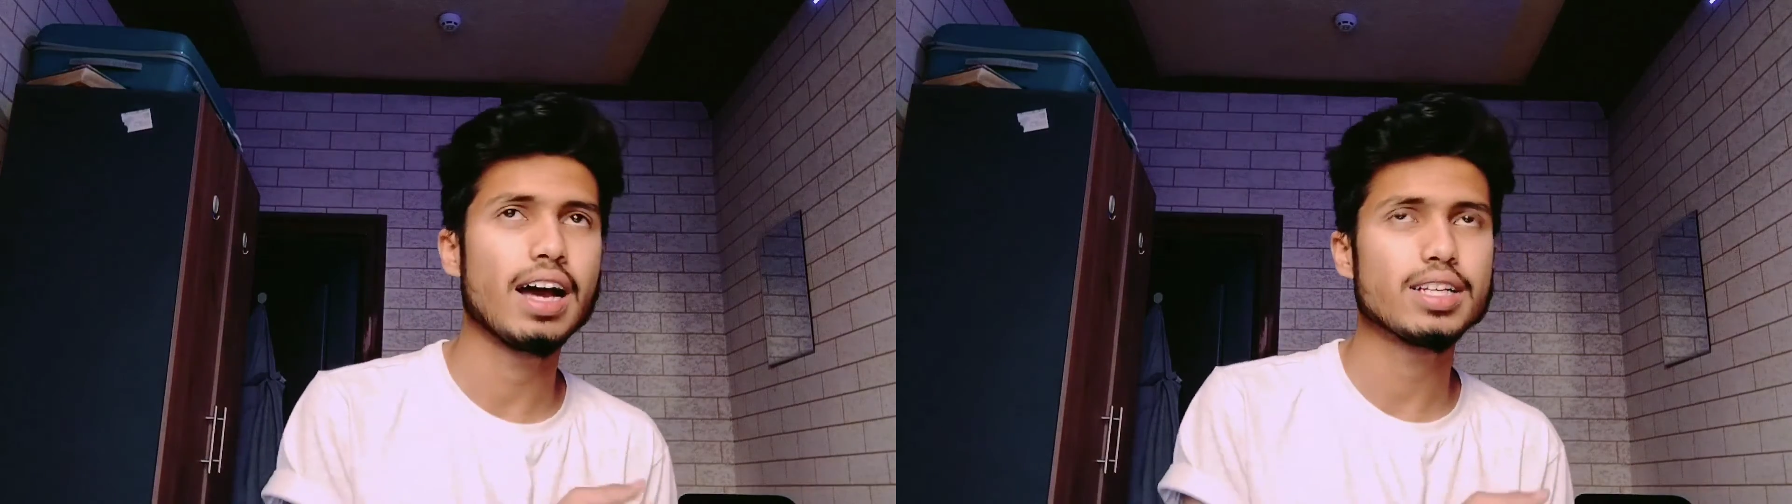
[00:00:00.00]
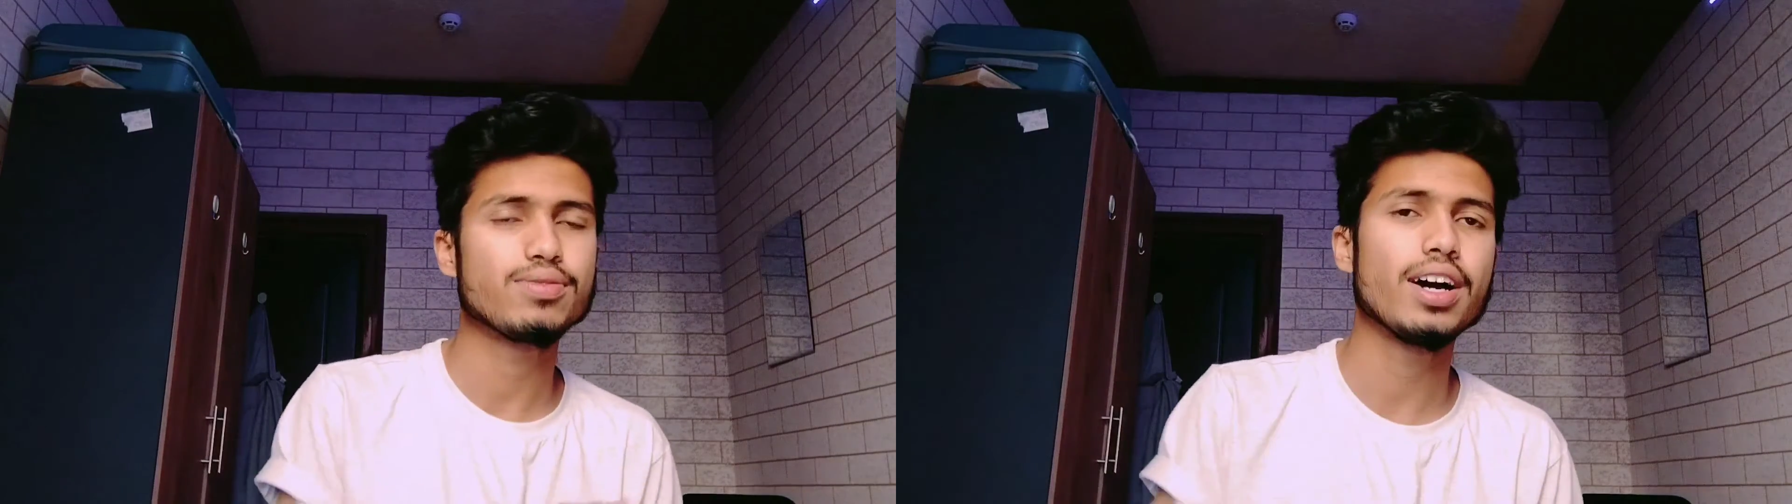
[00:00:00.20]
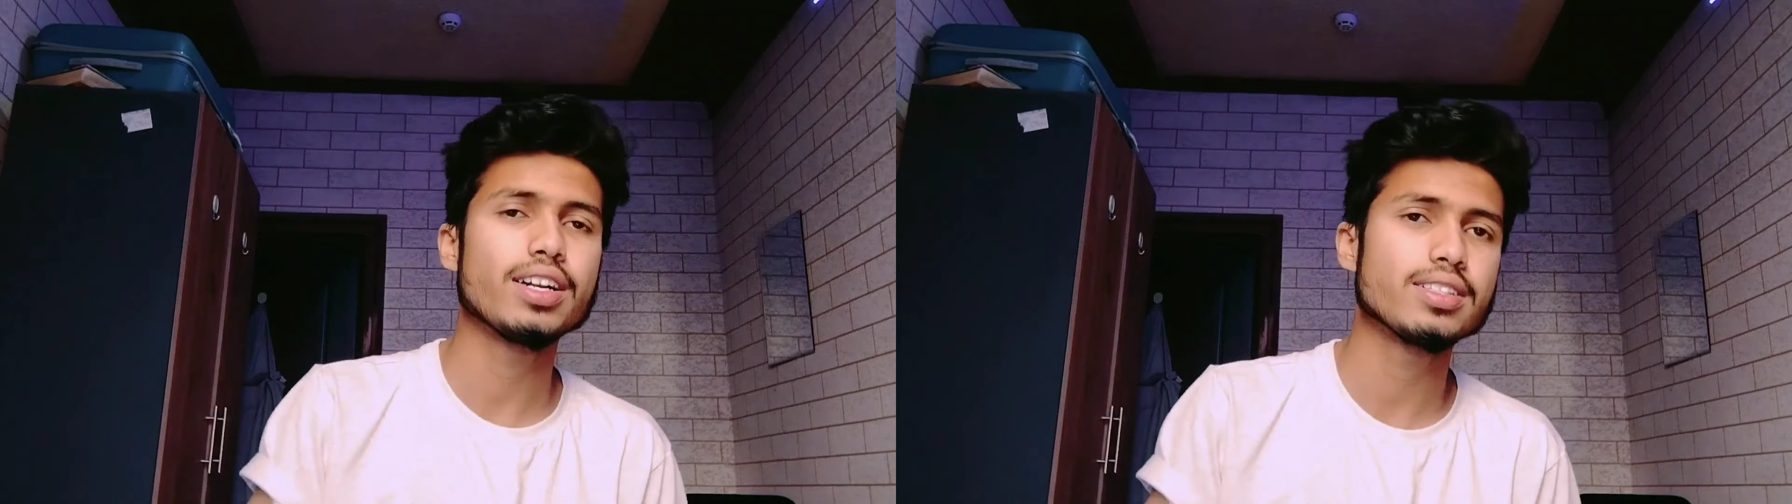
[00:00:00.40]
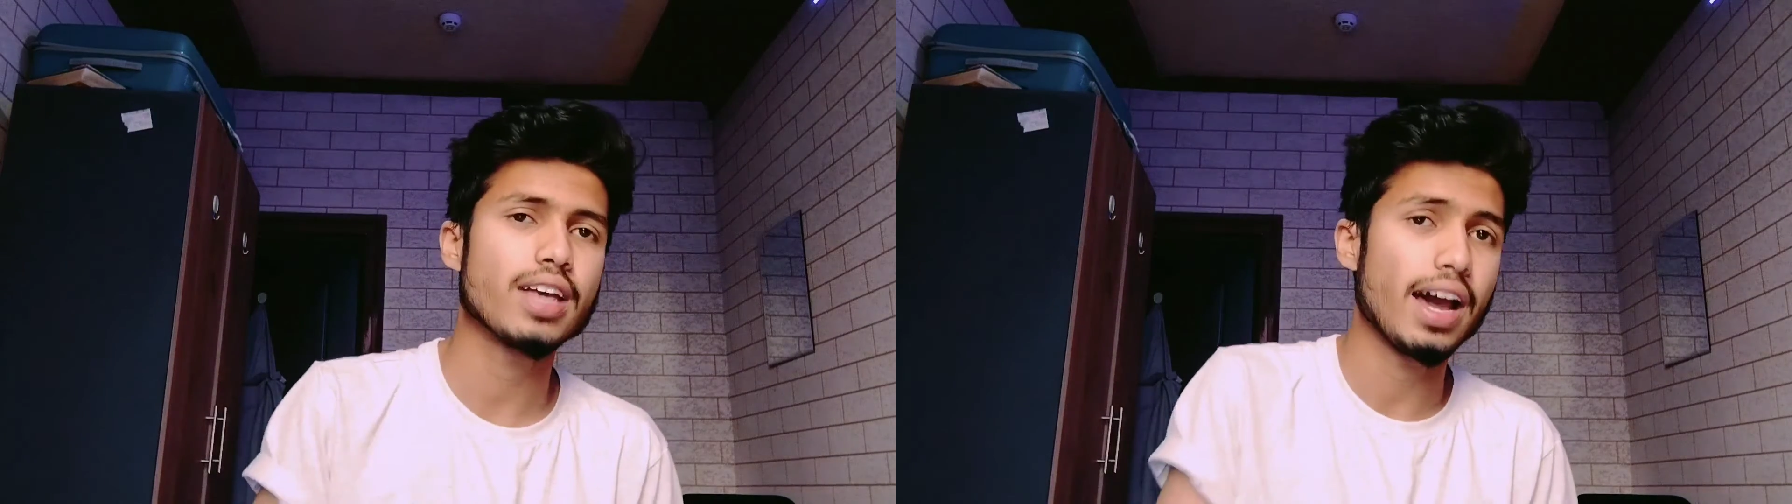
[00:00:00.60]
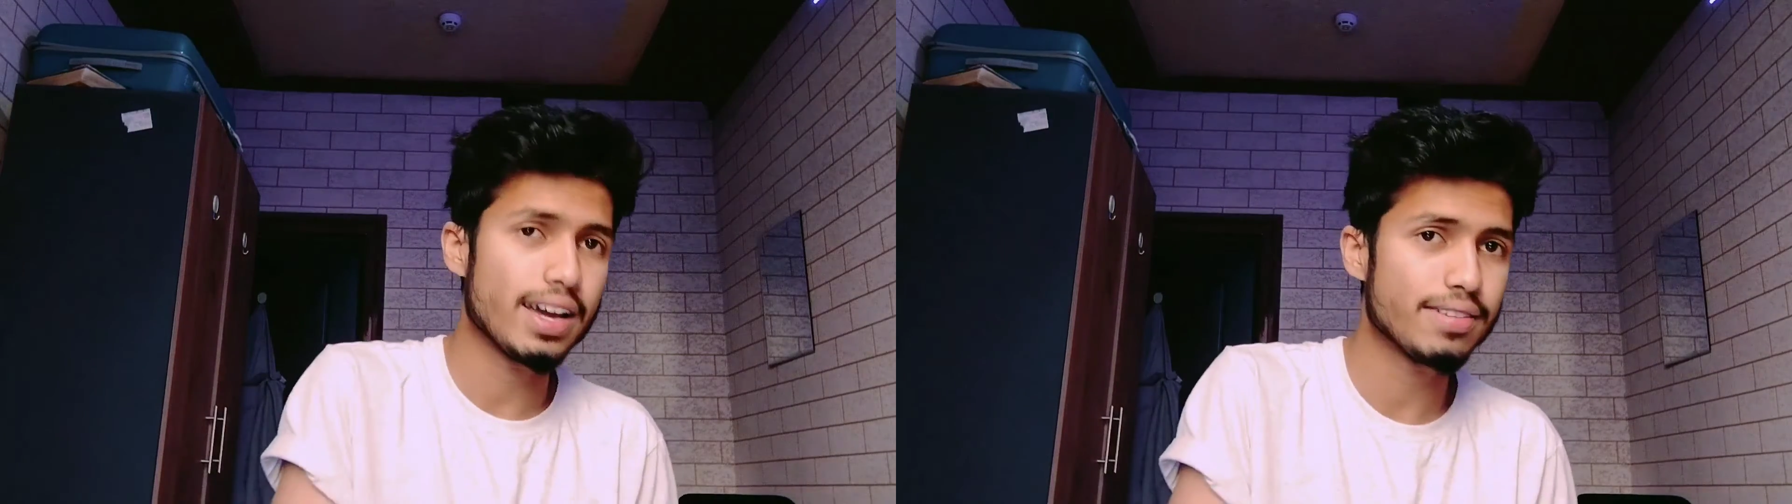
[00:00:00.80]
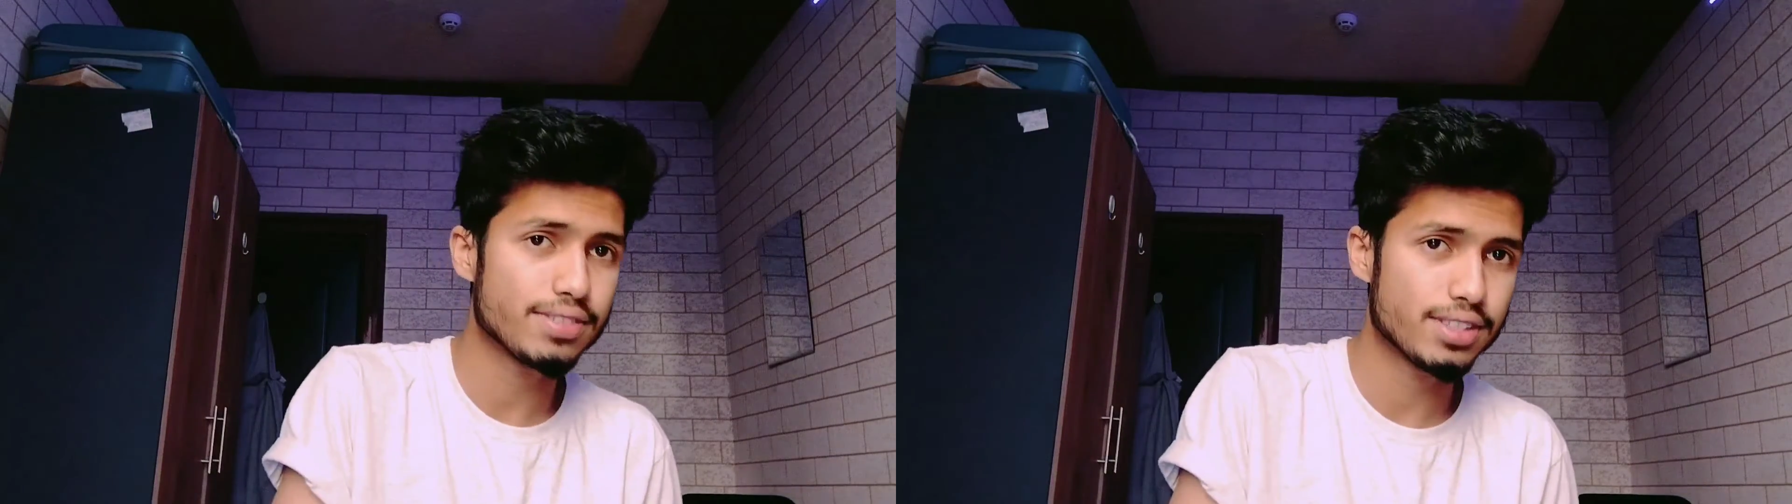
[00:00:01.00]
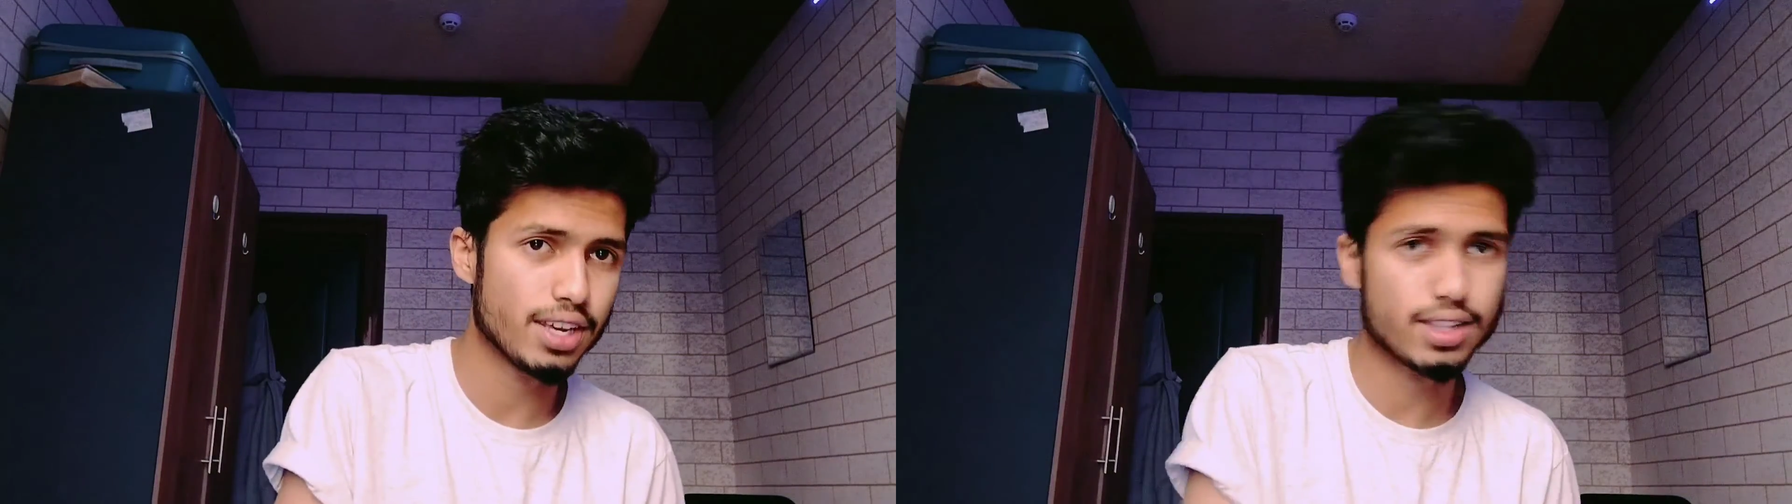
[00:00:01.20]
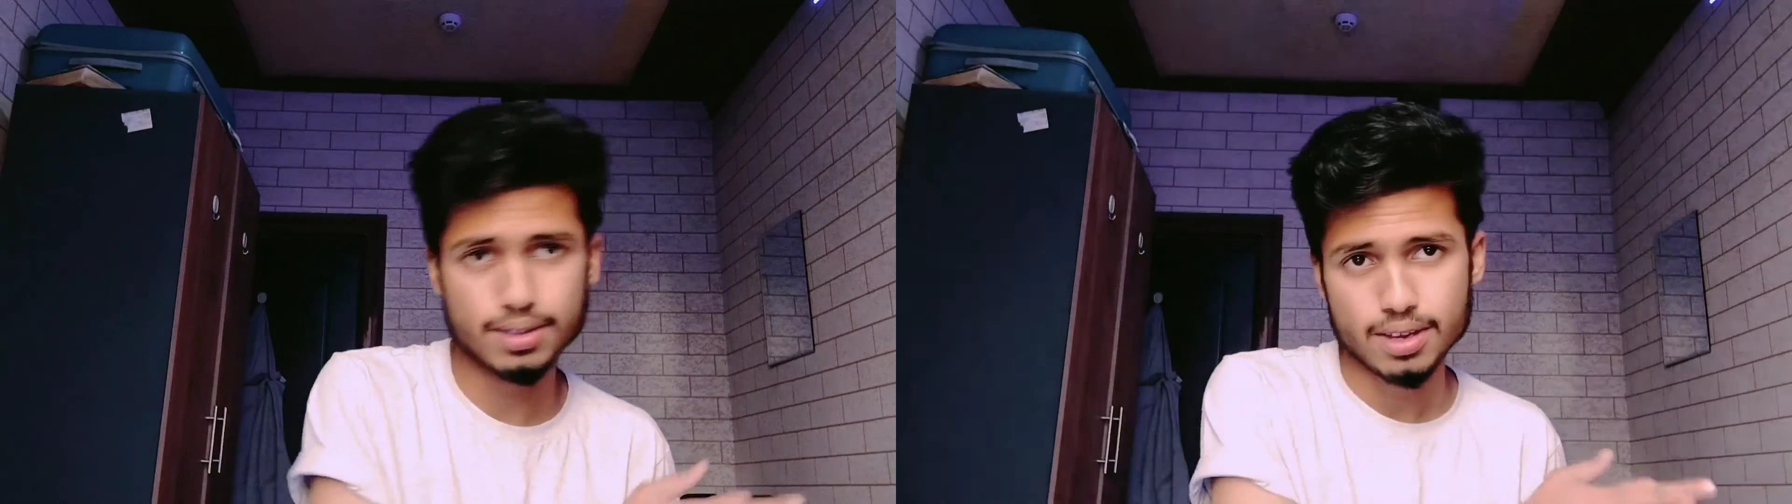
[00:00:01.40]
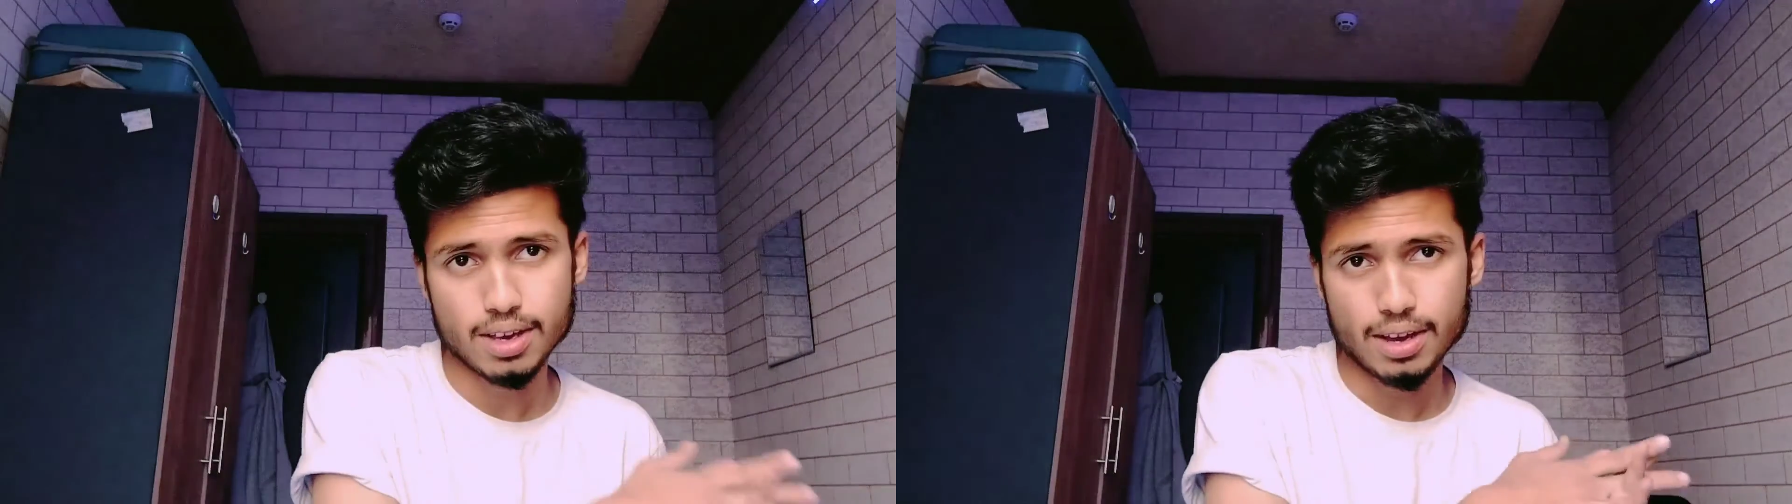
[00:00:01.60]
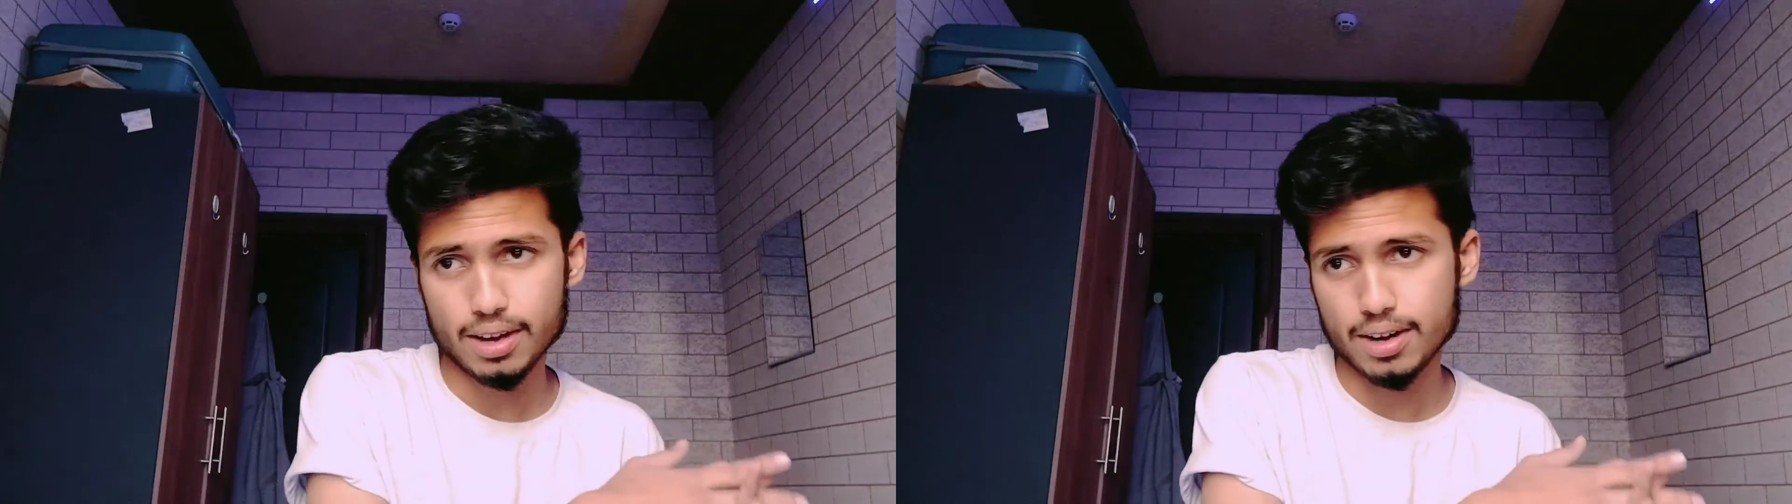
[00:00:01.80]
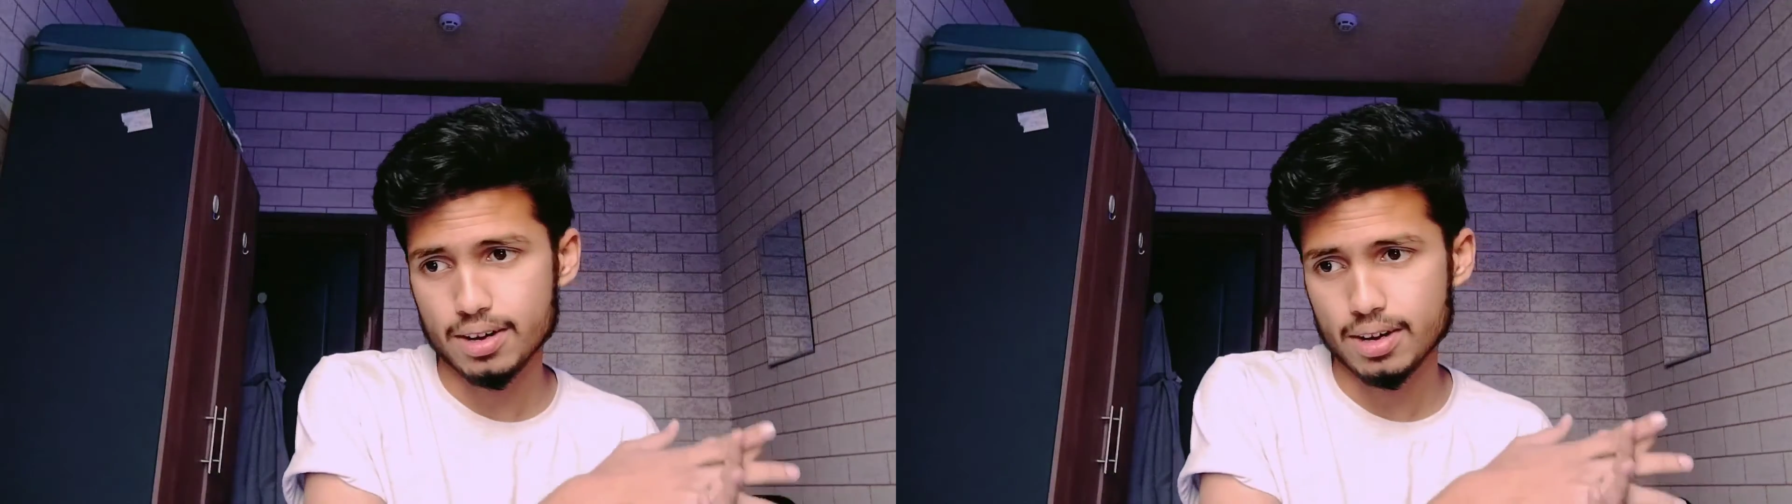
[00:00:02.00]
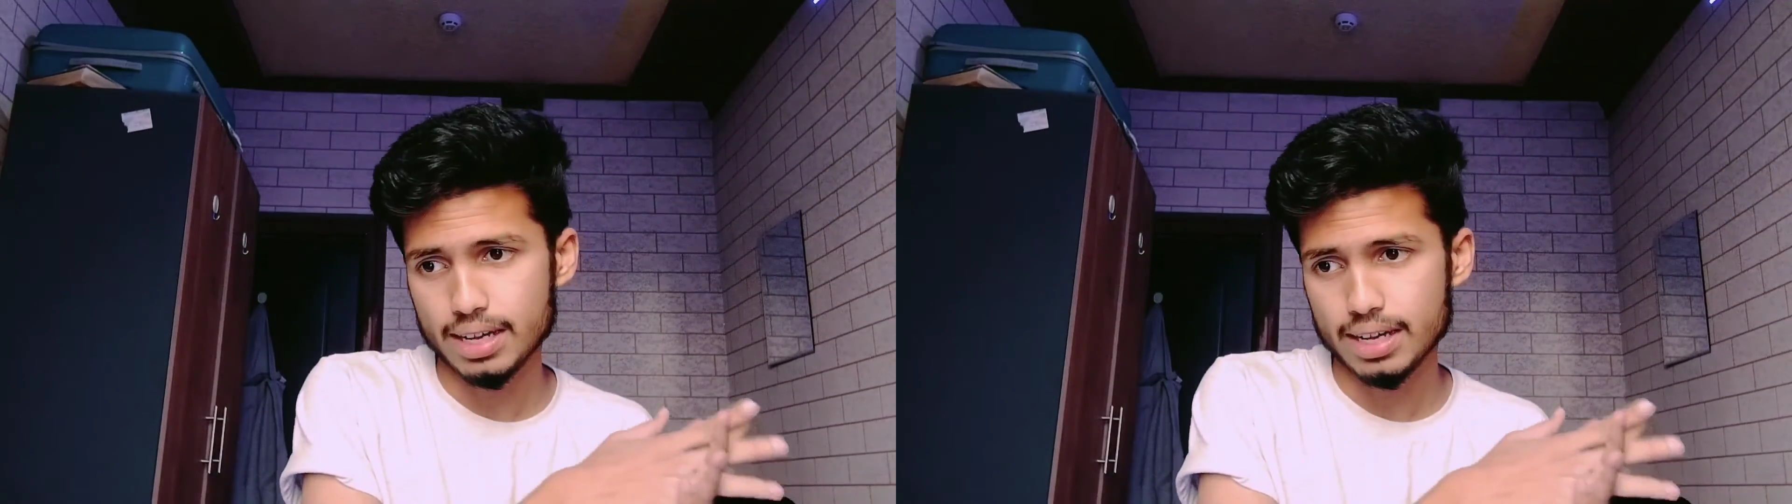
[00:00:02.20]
as far as i have seen uh,